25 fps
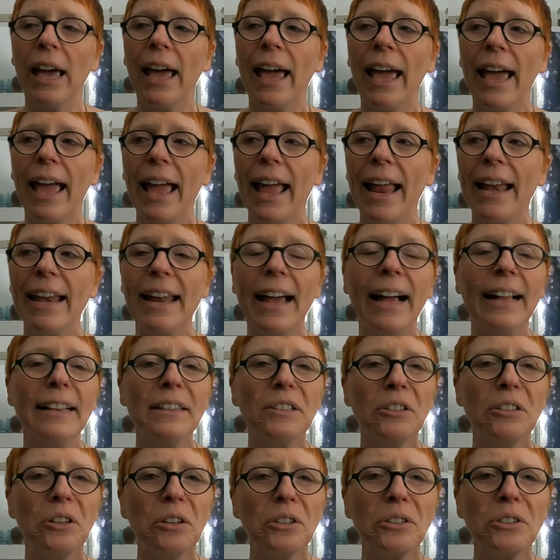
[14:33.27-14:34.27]
And I'll
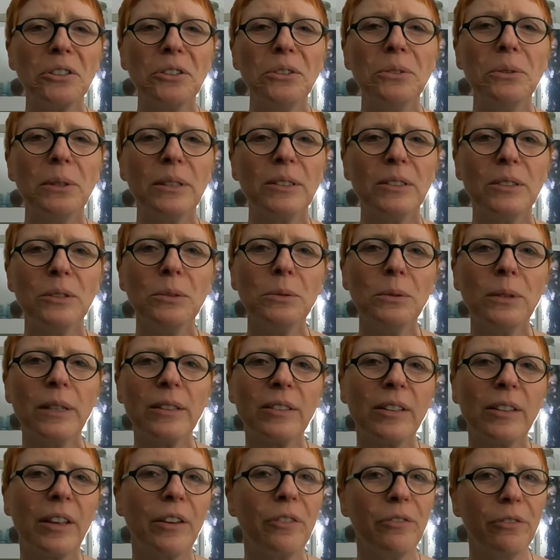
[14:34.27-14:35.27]
talk to you as soon as I